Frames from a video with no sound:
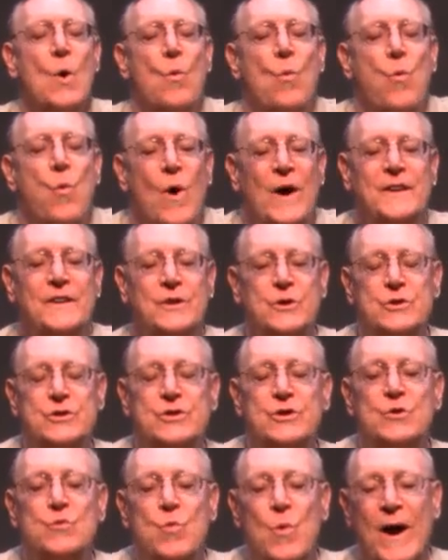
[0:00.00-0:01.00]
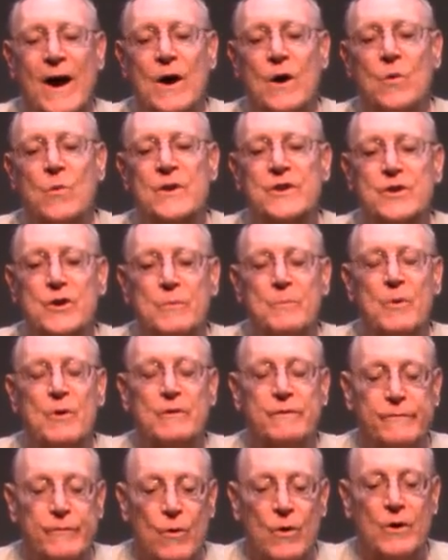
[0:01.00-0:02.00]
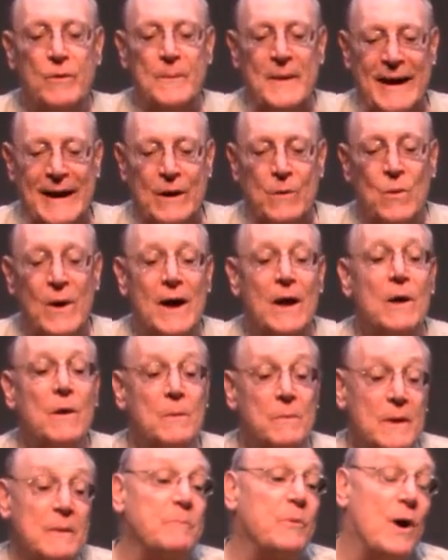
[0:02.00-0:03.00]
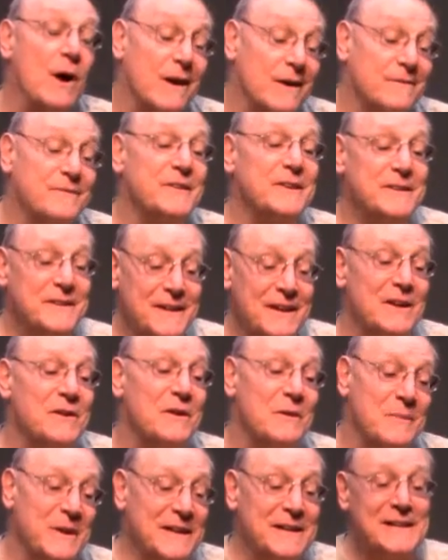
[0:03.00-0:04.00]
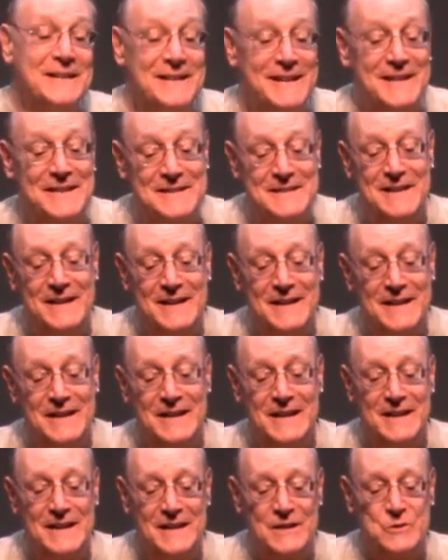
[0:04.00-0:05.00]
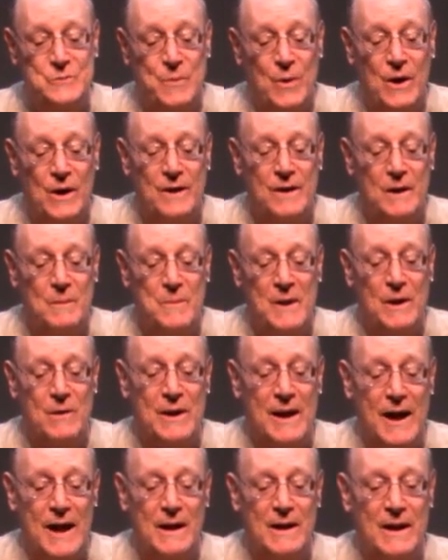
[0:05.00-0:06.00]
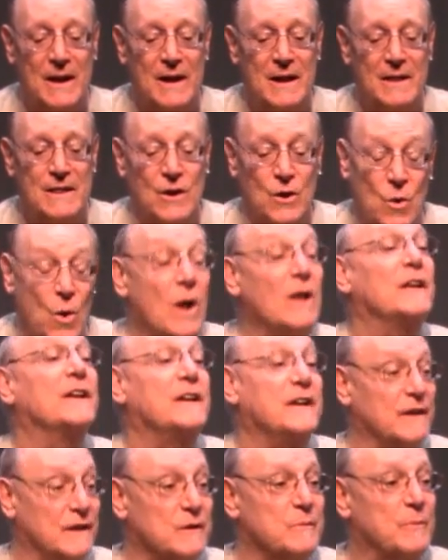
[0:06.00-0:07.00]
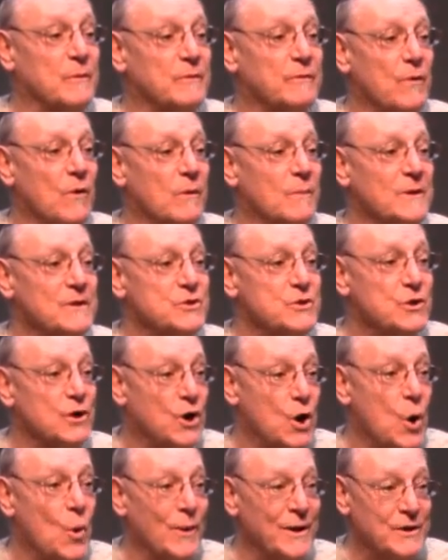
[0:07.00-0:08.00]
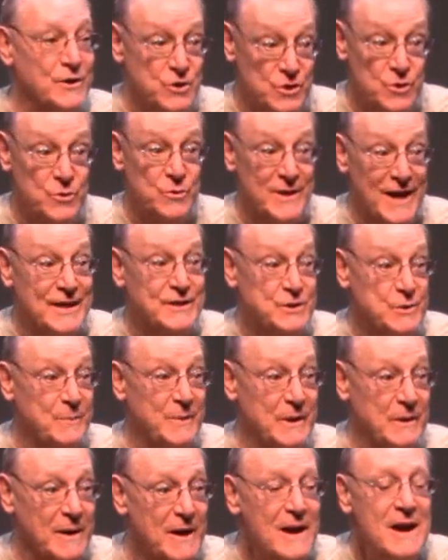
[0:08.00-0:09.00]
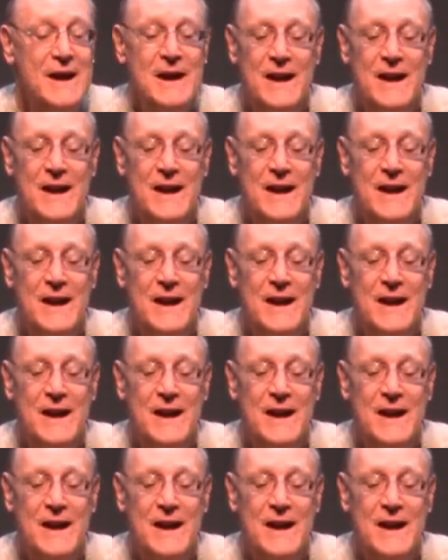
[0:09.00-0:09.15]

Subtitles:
What you should wear when you're performing. Well, part of it, you know, I mean, it's part about the quality of the performance you're going to. That's a bigger.